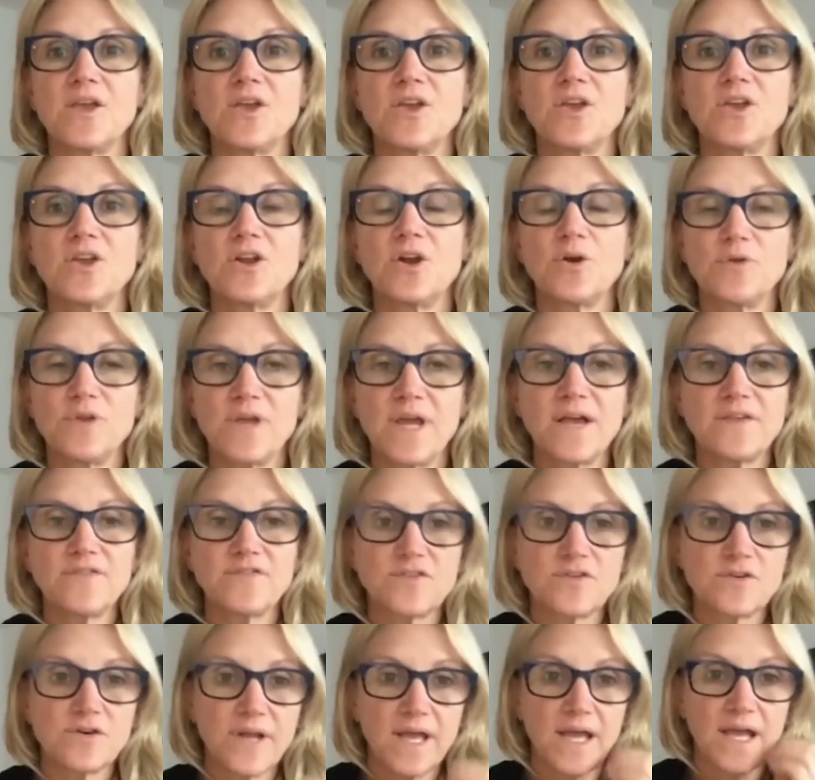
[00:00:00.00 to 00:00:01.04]
You know,
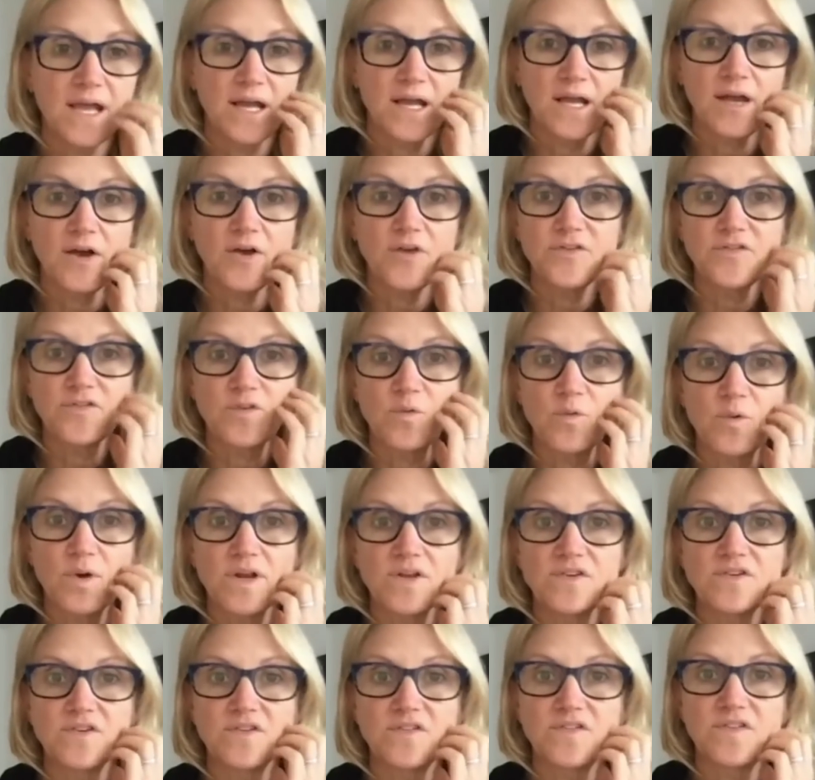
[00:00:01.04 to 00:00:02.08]
yesterday, I also want to
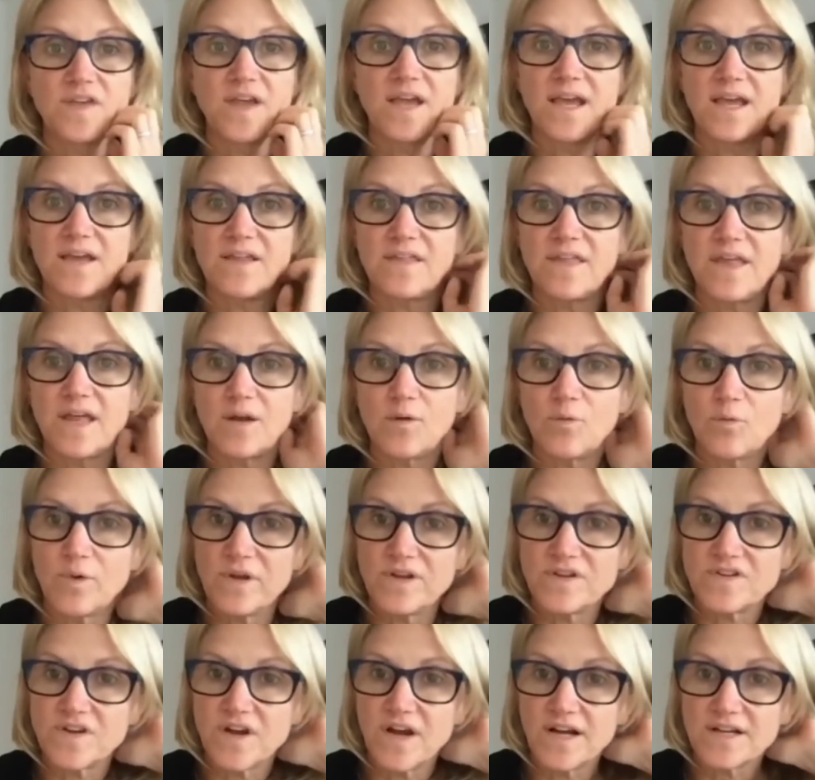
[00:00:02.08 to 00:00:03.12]
just say that we
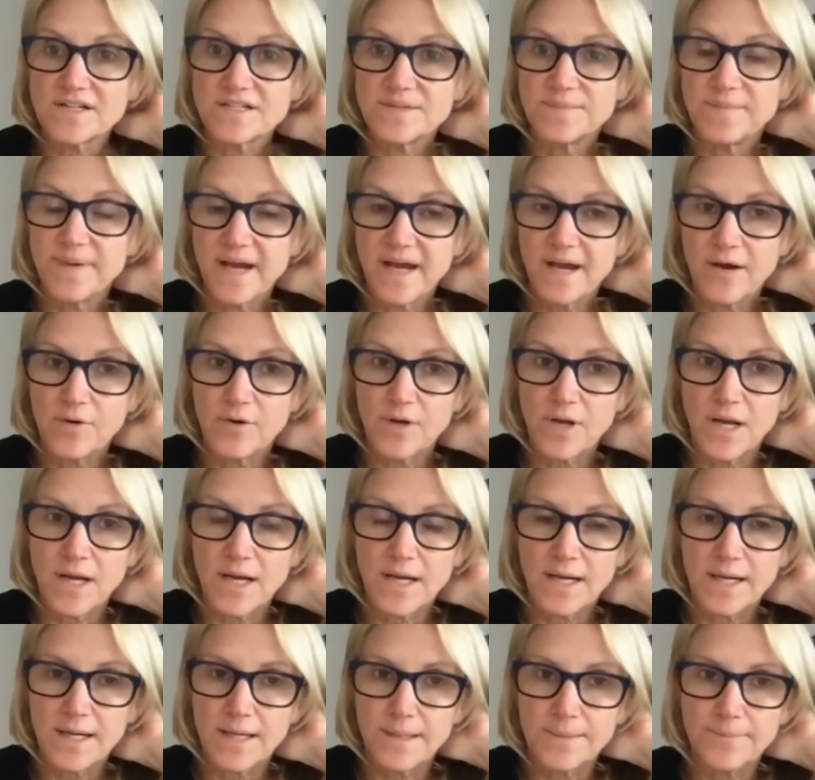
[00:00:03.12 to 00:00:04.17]
talked about,
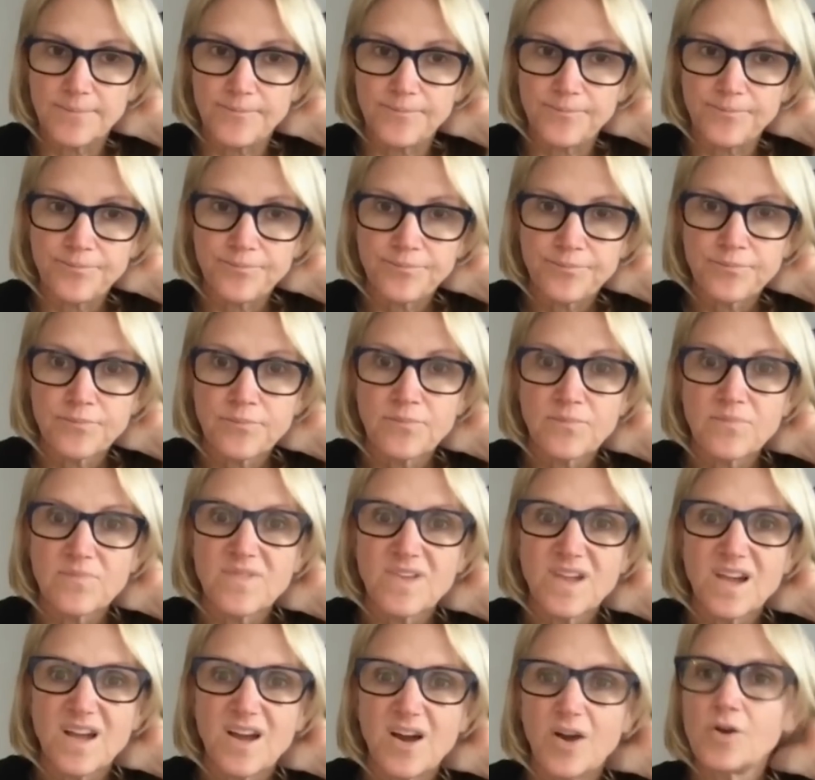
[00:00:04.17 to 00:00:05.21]
oh
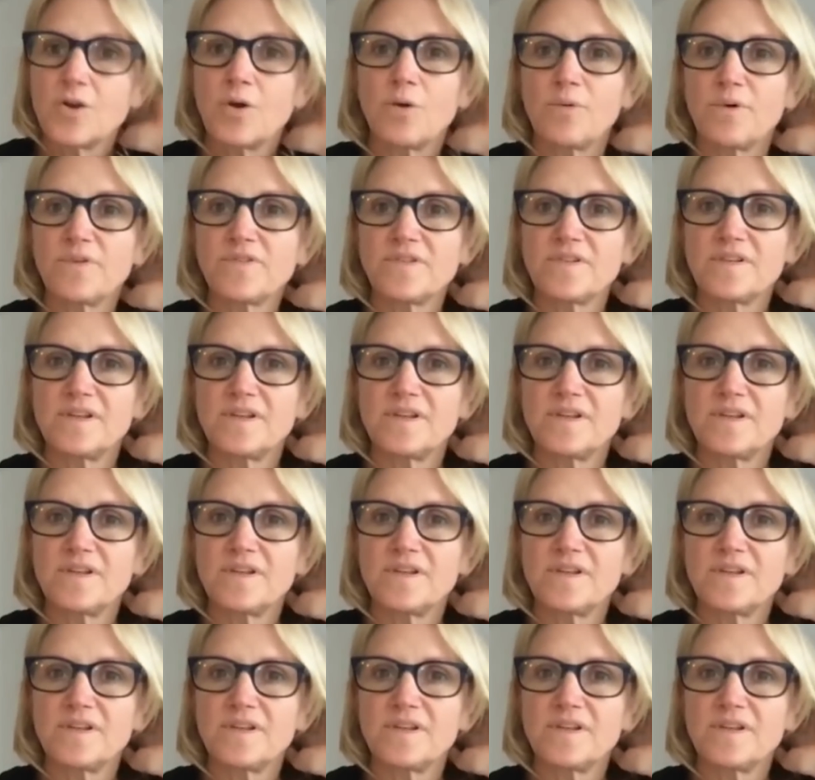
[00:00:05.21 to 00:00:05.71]
no, it wasn't